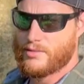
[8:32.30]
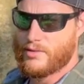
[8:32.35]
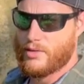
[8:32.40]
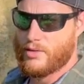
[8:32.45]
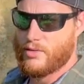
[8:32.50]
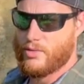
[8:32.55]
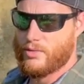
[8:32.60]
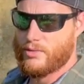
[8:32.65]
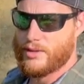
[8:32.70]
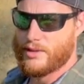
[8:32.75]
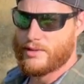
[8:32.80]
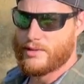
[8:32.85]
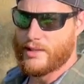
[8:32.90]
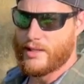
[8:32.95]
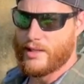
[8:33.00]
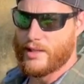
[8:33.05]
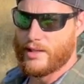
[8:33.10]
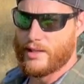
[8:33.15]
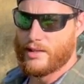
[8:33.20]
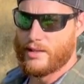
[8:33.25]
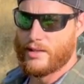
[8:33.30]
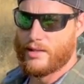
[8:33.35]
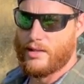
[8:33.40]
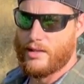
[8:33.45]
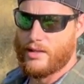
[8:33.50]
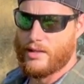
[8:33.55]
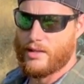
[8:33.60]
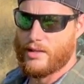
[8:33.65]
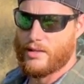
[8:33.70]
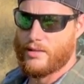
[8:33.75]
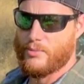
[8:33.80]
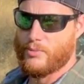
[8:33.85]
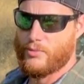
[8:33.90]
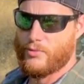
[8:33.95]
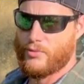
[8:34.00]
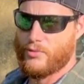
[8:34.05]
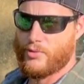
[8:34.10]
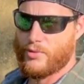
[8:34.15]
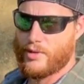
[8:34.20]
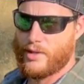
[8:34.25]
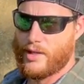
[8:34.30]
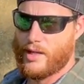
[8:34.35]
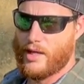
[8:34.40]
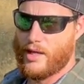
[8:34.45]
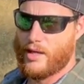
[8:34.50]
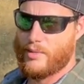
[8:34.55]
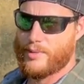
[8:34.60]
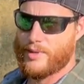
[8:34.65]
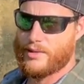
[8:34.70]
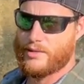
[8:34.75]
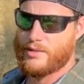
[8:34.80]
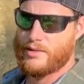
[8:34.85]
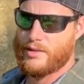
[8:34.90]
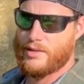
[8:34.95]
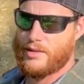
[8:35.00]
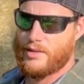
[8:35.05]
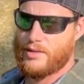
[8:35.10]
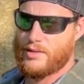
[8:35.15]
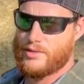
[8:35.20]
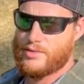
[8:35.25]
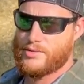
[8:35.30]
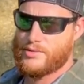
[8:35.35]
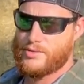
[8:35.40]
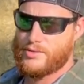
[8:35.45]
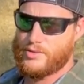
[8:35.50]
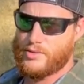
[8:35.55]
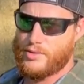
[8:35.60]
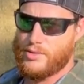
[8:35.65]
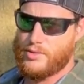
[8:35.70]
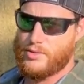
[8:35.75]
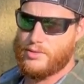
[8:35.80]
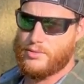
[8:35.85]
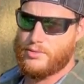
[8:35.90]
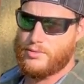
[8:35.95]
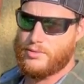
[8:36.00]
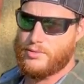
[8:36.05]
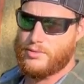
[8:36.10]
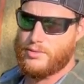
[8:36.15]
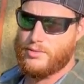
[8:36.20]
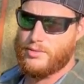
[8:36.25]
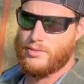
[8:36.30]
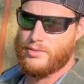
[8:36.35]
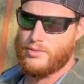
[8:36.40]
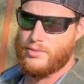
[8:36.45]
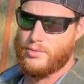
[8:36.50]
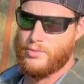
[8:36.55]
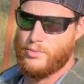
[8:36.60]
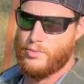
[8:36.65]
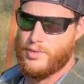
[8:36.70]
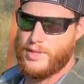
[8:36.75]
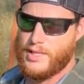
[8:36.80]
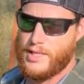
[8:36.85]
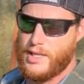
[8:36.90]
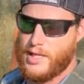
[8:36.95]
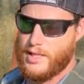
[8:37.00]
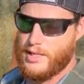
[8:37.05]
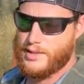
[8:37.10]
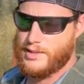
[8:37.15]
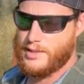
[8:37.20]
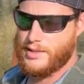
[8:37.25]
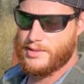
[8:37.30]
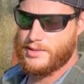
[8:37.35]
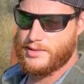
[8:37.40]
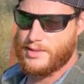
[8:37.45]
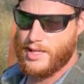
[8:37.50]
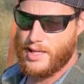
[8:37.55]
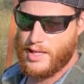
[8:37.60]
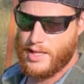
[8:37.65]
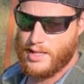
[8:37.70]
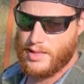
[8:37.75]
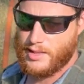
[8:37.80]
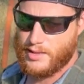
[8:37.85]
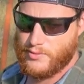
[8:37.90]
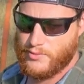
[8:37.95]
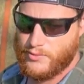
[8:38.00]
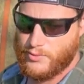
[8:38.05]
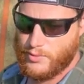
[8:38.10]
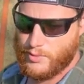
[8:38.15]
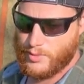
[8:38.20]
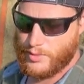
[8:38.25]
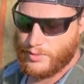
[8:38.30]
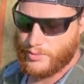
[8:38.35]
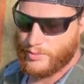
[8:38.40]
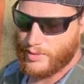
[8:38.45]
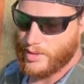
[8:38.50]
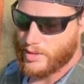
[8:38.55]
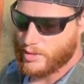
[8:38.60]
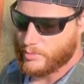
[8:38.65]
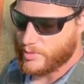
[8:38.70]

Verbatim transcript: our holding tank um, for the cabin. So we got this tank for 300